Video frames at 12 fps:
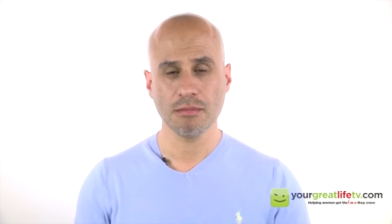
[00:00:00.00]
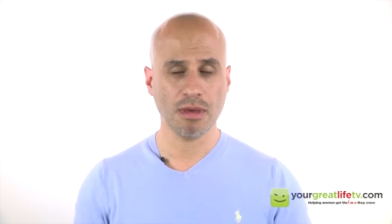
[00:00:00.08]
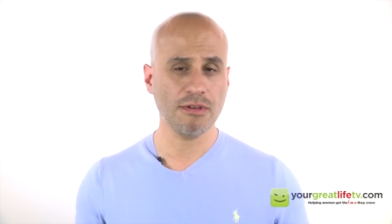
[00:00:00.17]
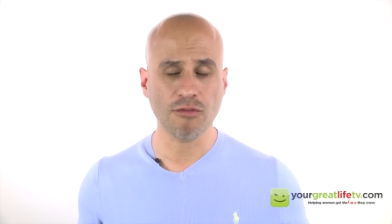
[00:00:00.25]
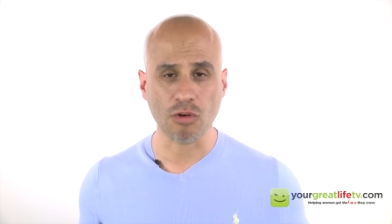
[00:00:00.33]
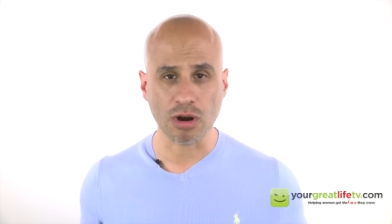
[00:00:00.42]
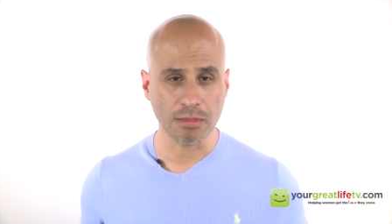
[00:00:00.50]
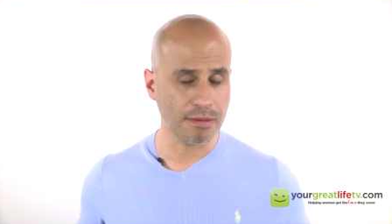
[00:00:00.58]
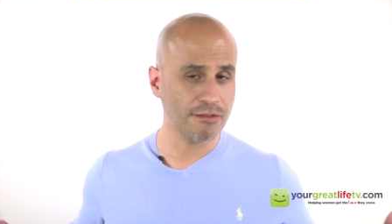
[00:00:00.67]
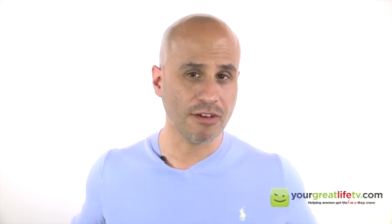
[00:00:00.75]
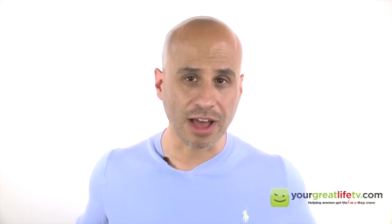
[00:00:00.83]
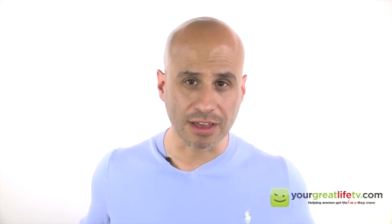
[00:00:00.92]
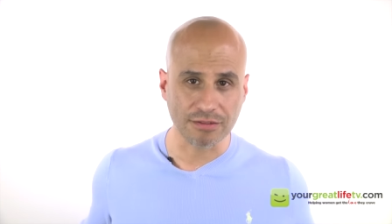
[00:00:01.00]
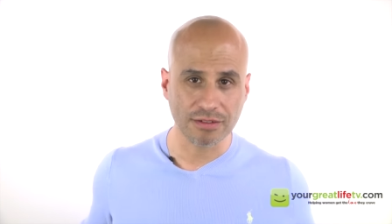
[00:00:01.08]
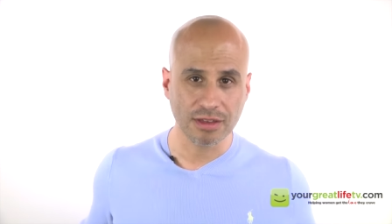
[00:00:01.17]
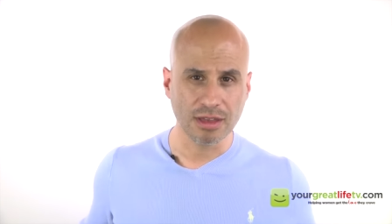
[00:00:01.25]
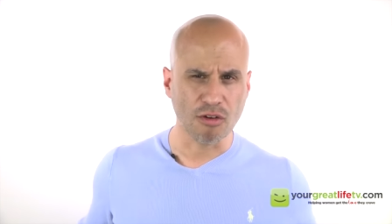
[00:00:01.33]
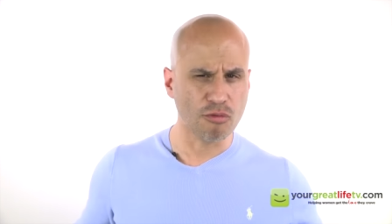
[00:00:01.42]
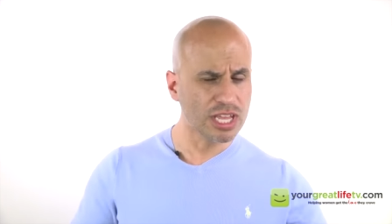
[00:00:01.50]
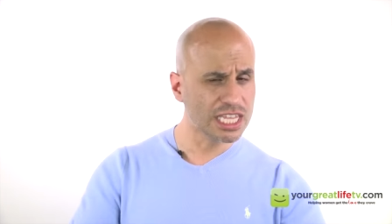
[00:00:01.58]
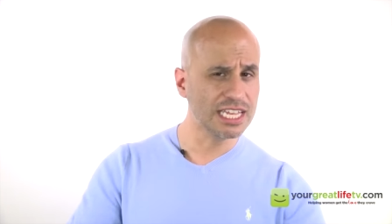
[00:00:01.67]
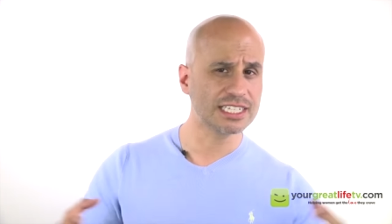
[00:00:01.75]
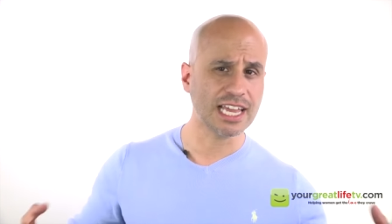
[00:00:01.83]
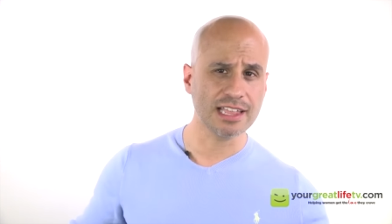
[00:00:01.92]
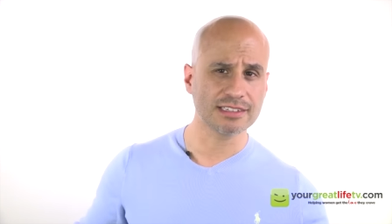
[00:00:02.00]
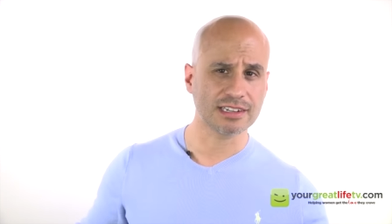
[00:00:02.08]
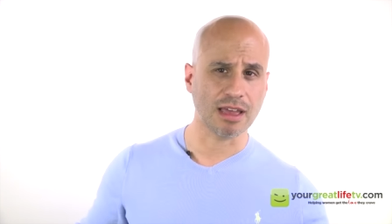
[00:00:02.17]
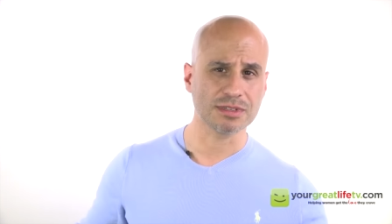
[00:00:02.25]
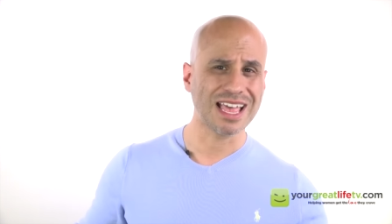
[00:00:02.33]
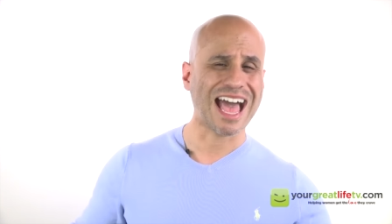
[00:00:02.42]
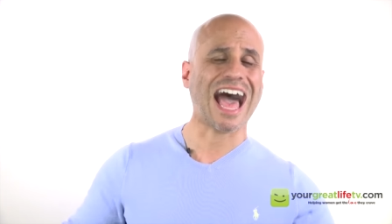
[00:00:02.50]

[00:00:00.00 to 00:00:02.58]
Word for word: maybe four, maybe five, really intense times.